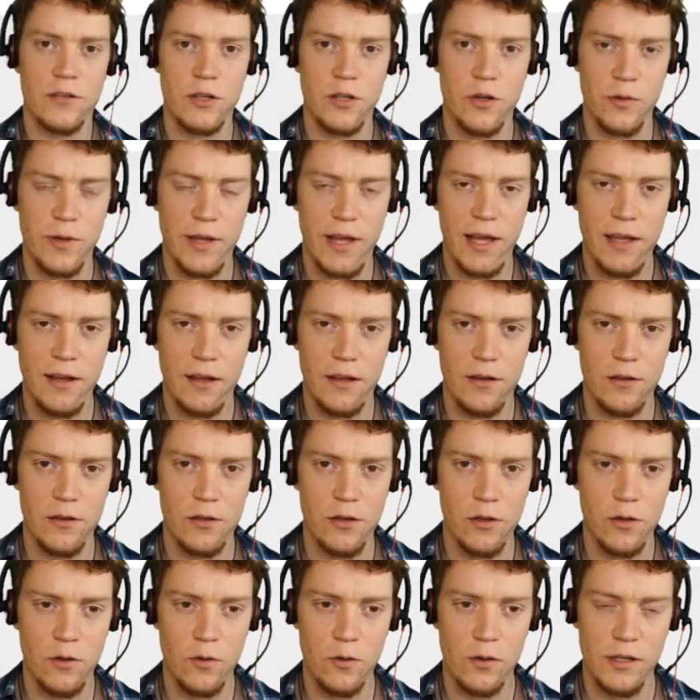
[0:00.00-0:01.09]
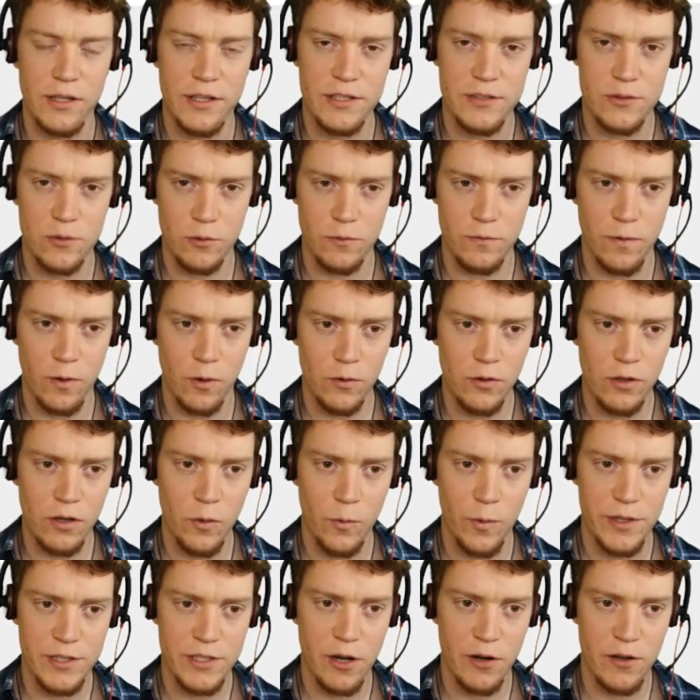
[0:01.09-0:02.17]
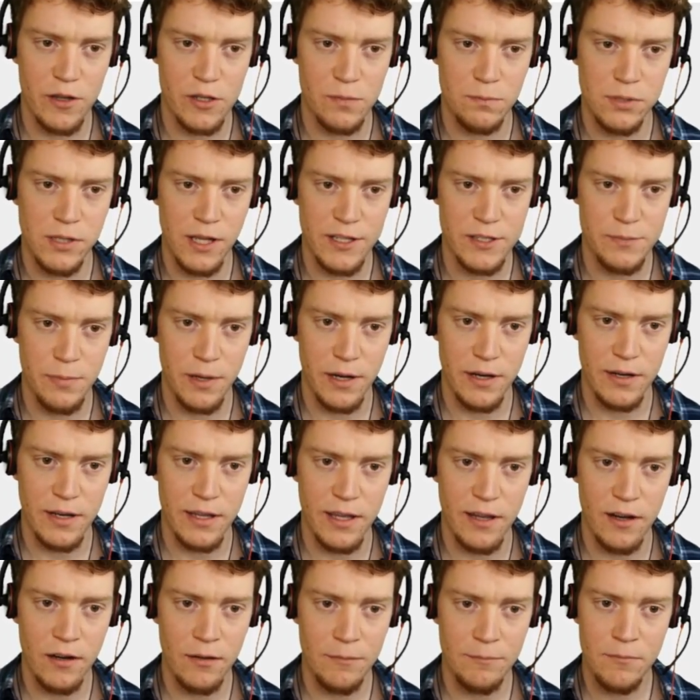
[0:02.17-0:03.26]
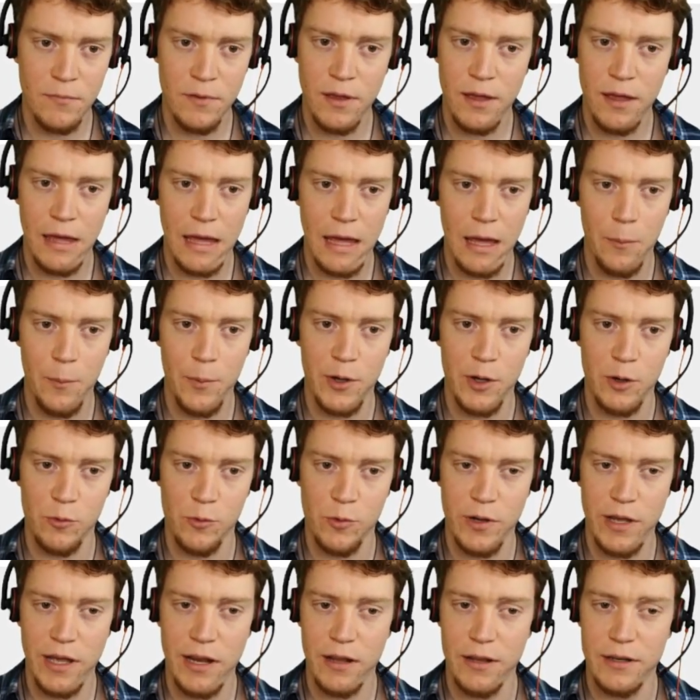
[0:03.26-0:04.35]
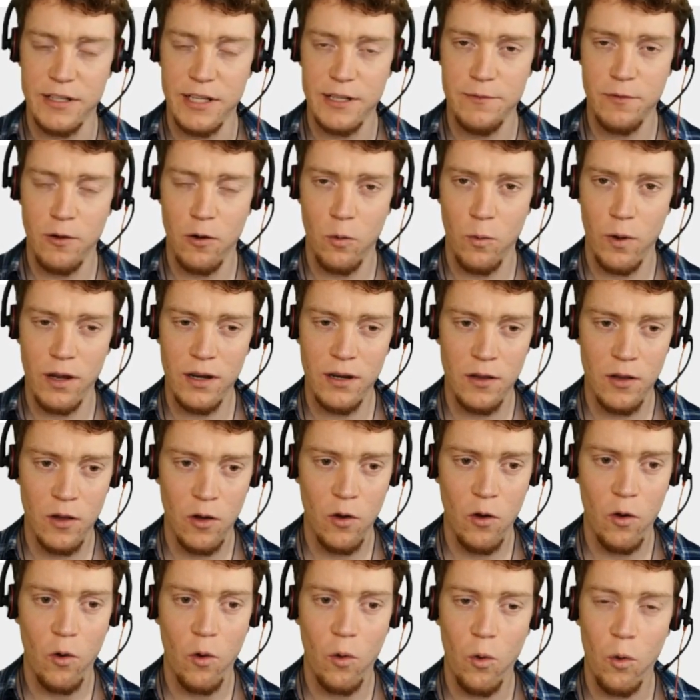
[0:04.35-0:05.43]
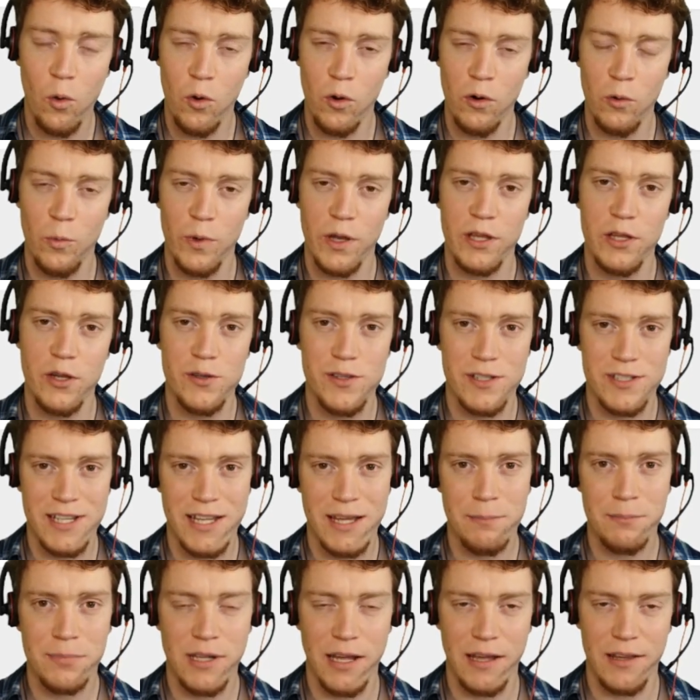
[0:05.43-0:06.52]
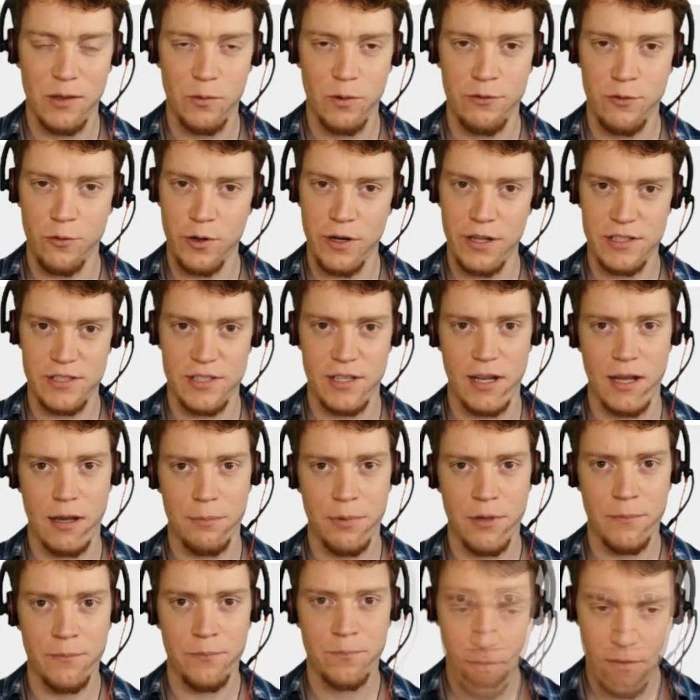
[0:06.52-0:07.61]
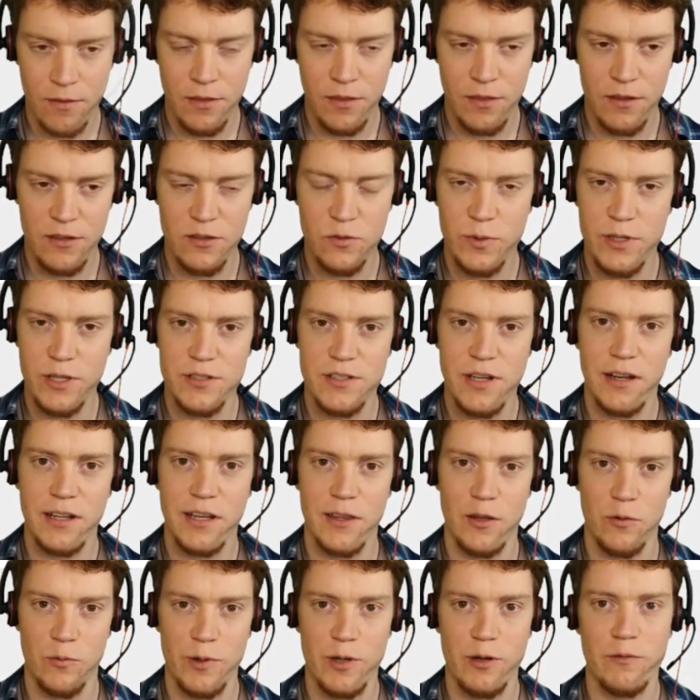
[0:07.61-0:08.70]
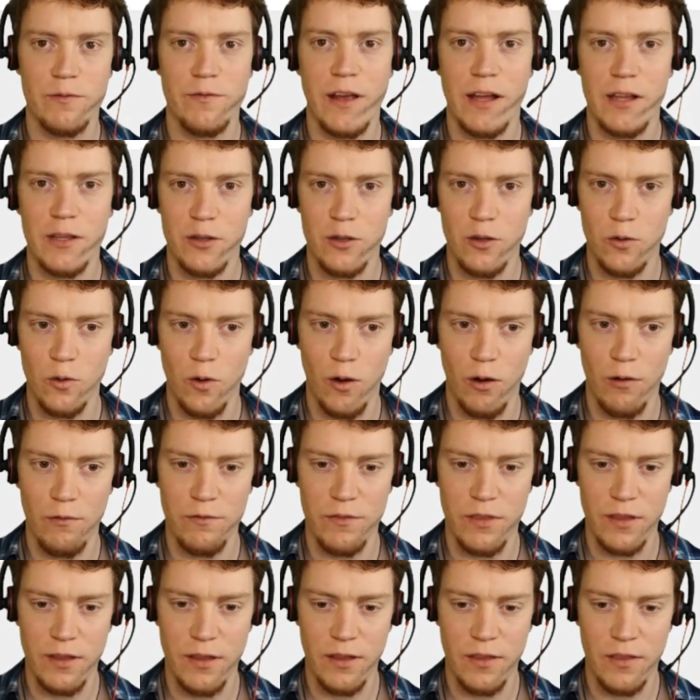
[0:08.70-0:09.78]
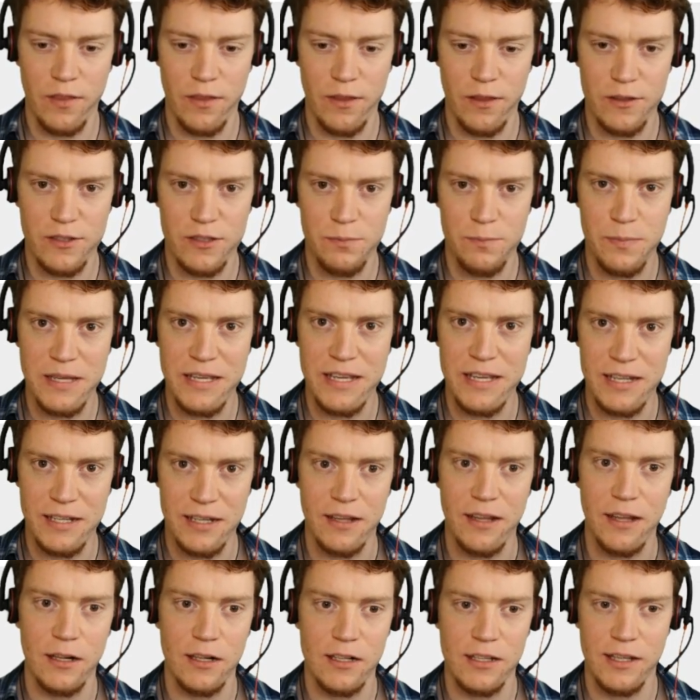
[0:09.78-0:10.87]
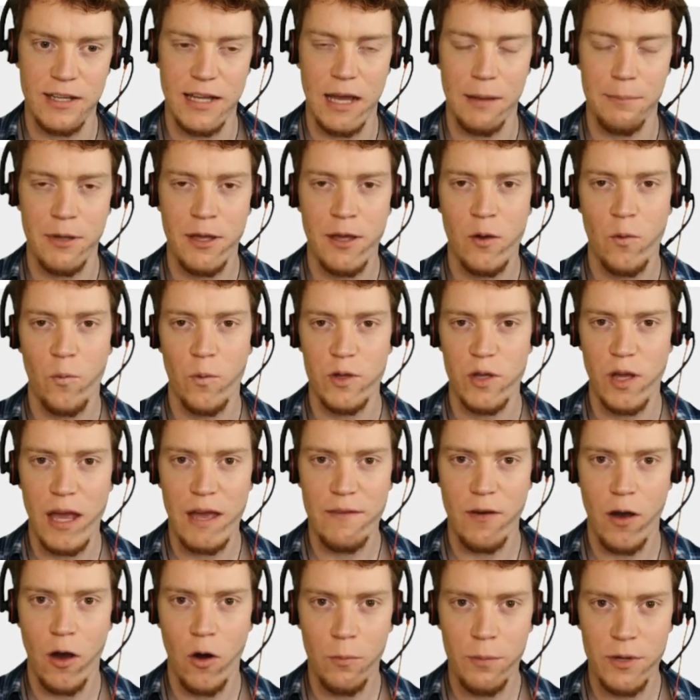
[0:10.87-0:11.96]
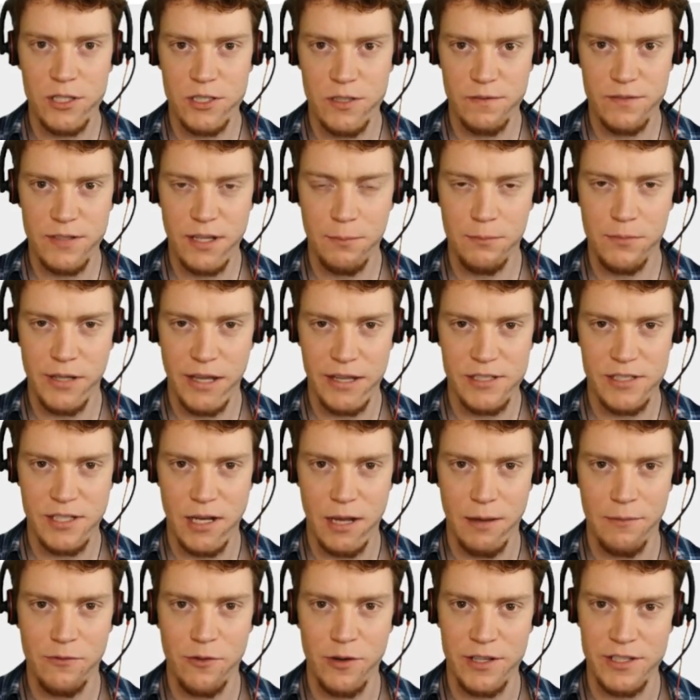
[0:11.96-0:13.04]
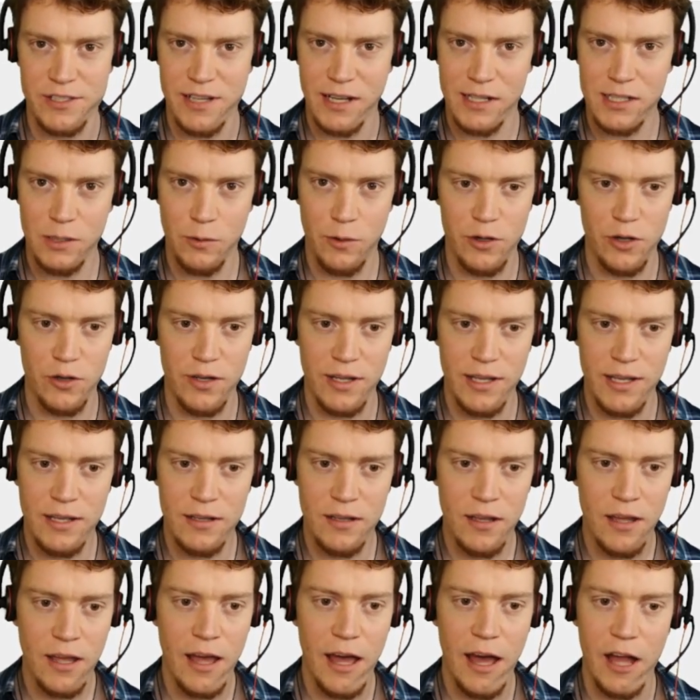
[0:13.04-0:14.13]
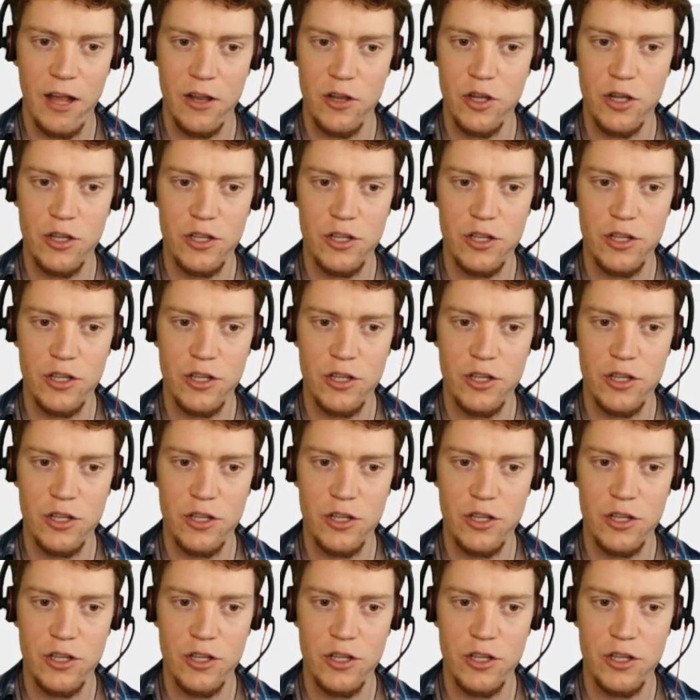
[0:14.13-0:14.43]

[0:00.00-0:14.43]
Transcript: To create a new list or folder, we just go to this plus button here, and we can create a default one, or we can use a template that we've already set up. This is when you start to get the real value of the speed in ClickUp, when you have a whole bunch of templates set up for exactly what you need, and you